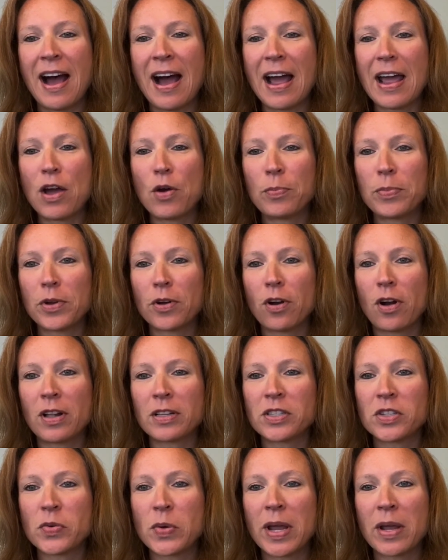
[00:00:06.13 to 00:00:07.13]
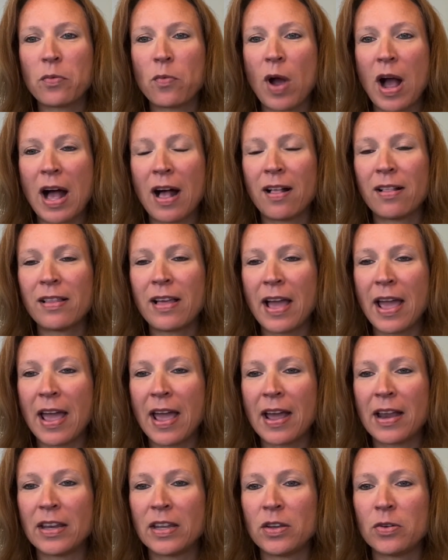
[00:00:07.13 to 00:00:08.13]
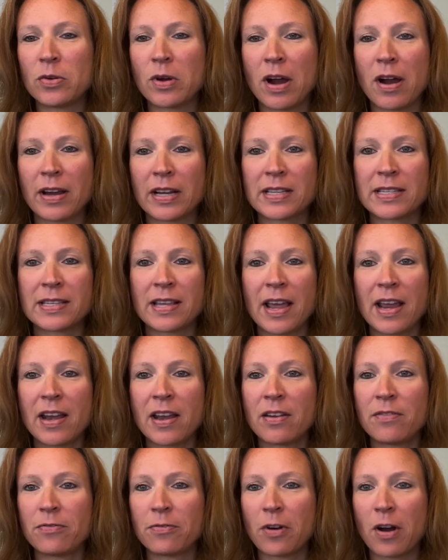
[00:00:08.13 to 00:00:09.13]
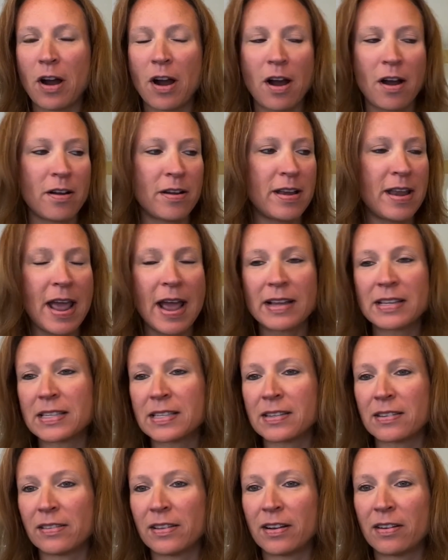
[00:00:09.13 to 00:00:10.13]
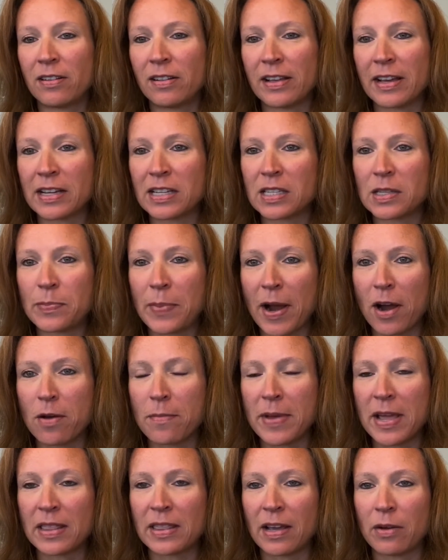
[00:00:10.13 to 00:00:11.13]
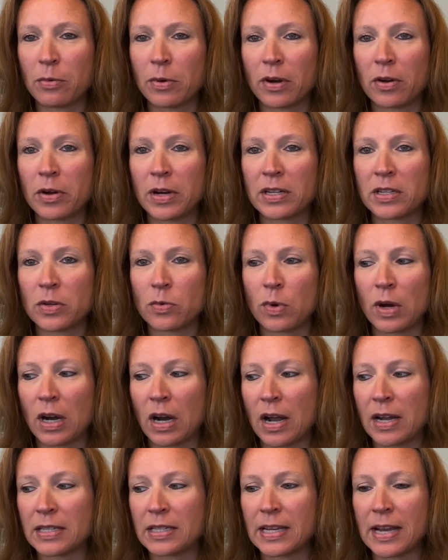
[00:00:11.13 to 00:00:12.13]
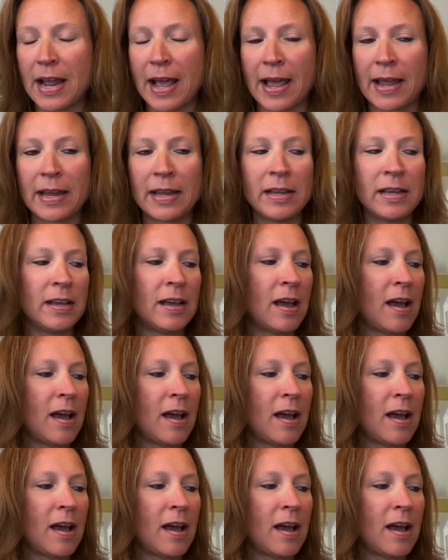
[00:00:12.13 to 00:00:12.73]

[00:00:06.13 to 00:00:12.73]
I hope you're all doing well and you are excited for our next little experiment that we're going to work on today.